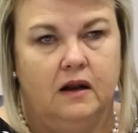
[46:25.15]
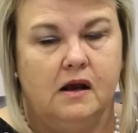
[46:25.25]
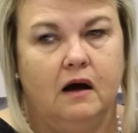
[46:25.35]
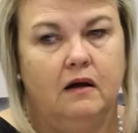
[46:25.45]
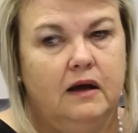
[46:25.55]

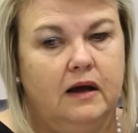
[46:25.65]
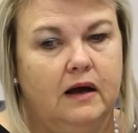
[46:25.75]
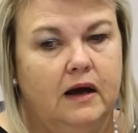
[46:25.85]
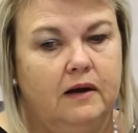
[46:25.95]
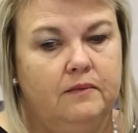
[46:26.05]
Now,
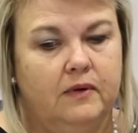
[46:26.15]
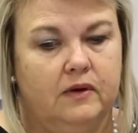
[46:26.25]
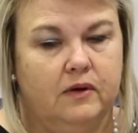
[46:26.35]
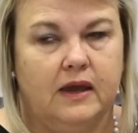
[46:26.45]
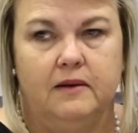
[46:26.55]

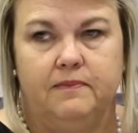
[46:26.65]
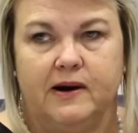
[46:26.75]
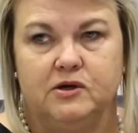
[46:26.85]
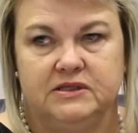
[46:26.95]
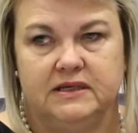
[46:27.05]
you can
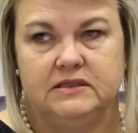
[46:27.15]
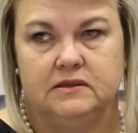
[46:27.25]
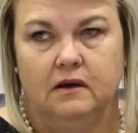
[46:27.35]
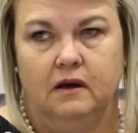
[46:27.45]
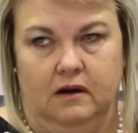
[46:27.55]
approach this
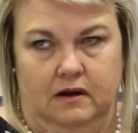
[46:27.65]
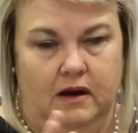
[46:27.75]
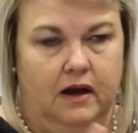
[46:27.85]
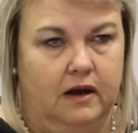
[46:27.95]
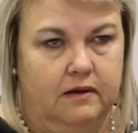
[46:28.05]

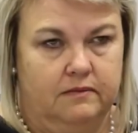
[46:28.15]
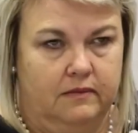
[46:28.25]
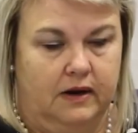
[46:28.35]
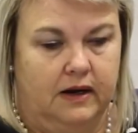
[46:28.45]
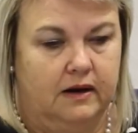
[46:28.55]

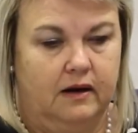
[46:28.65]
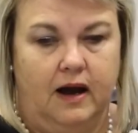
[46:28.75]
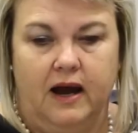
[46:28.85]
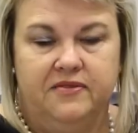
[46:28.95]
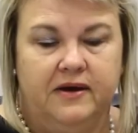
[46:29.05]

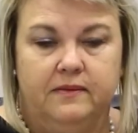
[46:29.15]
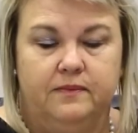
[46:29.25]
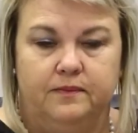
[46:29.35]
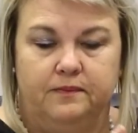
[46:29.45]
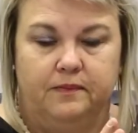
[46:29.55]
either
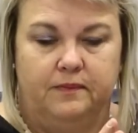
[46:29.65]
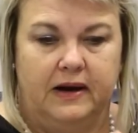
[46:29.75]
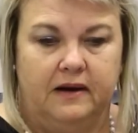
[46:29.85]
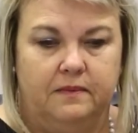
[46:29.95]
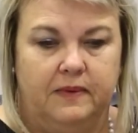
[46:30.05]

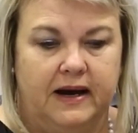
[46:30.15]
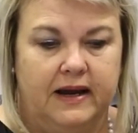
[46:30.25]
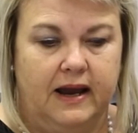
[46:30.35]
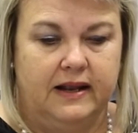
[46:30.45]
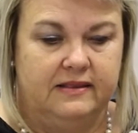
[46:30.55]

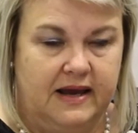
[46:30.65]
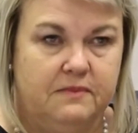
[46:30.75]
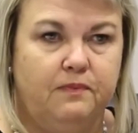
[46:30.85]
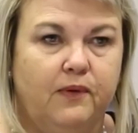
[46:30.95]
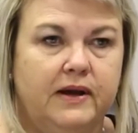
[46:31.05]
by, at
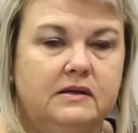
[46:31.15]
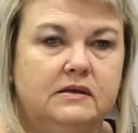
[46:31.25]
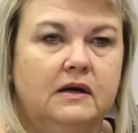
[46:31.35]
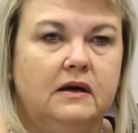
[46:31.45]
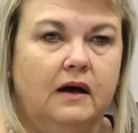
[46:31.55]
that point,